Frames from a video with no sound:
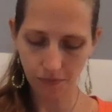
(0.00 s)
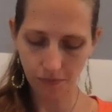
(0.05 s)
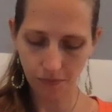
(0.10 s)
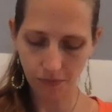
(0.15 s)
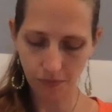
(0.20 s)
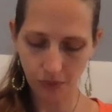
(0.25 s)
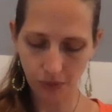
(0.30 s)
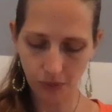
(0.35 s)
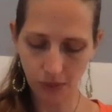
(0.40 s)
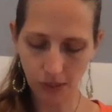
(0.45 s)

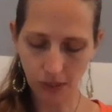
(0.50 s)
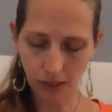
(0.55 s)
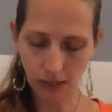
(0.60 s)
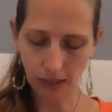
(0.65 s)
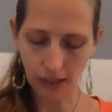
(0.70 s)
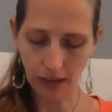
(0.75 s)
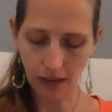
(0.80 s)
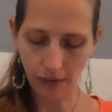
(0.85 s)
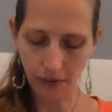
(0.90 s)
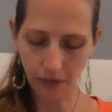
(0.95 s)
Just
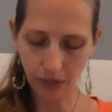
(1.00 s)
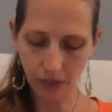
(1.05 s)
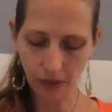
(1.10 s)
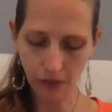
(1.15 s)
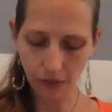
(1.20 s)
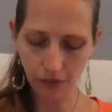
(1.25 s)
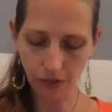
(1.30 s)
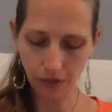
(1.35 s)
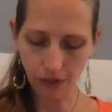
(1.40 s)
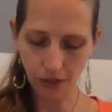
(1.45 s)
allowing
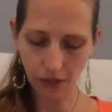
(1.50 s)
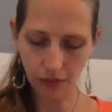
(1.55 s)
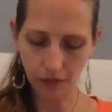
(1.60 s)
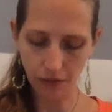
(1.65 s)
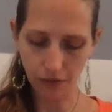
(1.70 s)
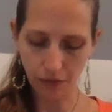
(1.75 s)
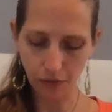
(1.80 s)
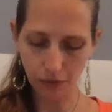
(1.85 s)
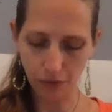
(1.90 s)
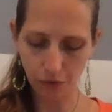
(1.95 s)

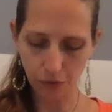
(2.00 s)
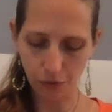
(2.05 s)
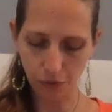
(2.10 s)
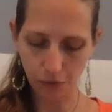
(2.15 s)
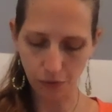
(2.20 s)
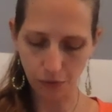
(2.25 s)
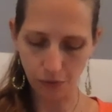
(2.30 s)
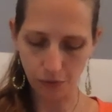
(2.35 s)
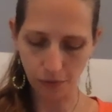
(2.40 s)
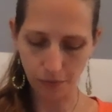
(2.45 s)
yourself
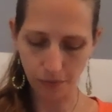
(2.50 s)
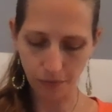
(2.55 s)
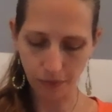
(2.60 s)
to